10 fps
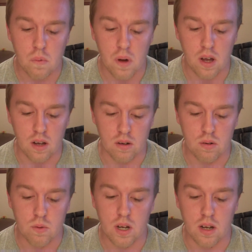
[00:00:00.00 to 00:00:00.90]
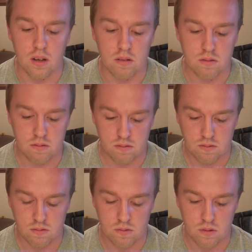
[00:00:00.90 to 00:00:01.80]
whoa, whoa,
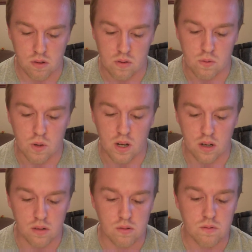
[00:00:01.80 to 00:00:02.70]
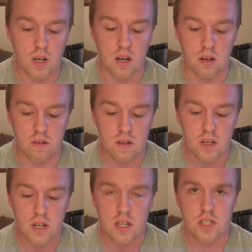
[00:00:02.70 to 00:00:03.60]
whoa, whoa,
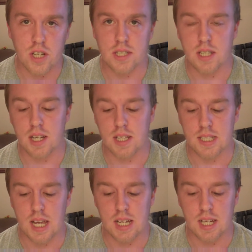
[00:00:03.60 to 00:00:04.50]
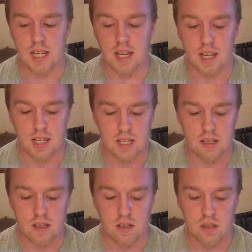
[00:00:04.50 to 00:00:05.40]
just another Saturday night.
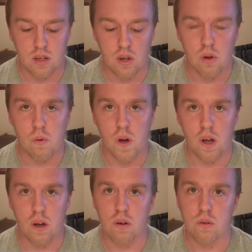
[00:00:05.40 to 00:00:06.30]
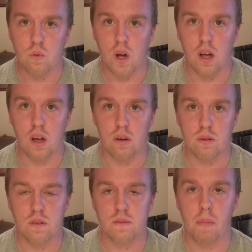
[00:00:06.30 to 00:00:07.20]
Whoa,
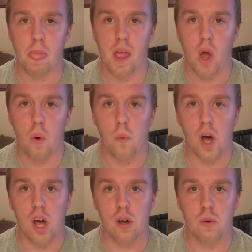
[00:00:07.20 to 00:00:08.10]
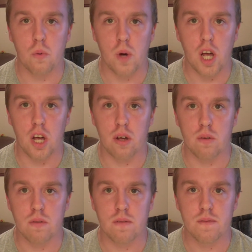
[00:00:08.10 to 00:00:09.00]
whoa, whoa, whoa,
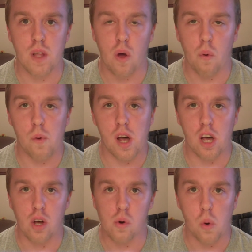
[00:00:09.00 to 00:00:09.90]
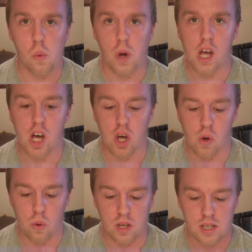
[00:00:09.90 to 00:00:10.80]
whoa,
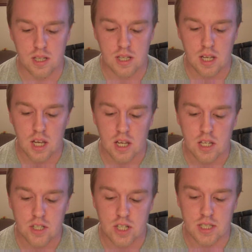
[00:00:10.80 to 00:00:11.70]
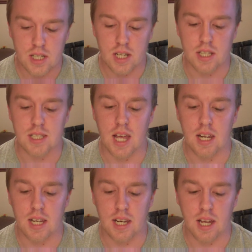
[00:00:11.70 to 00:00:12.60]
whoa, just another
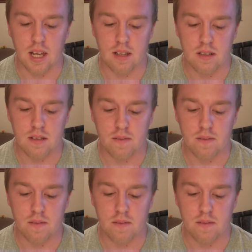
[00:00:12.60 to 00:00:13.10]
Saturday night.